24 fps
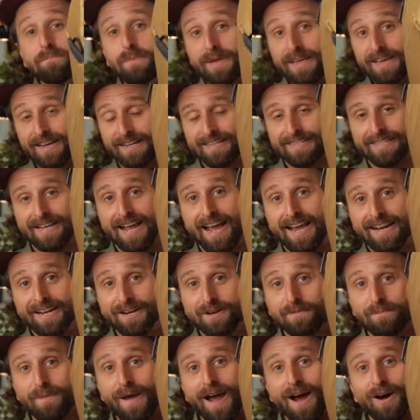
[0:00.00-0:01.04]
be
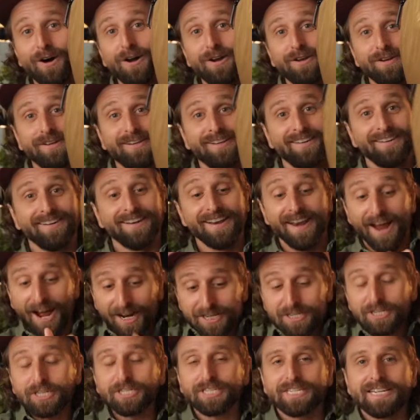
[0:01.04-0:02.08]
excited about,
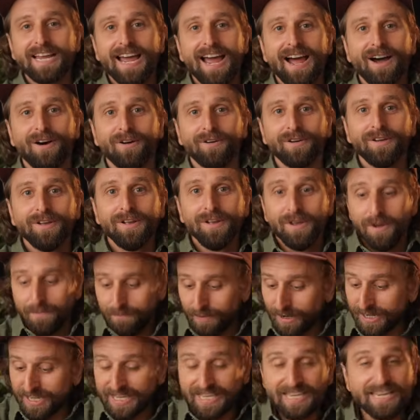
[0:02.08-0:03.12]
not just now,
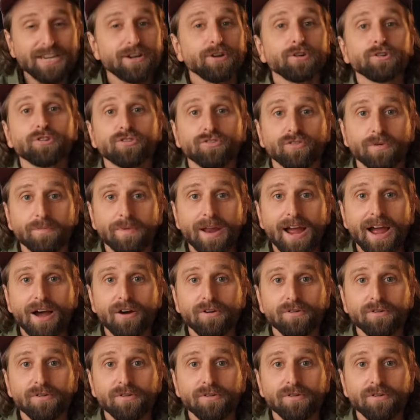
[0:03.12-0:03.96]
but years from now,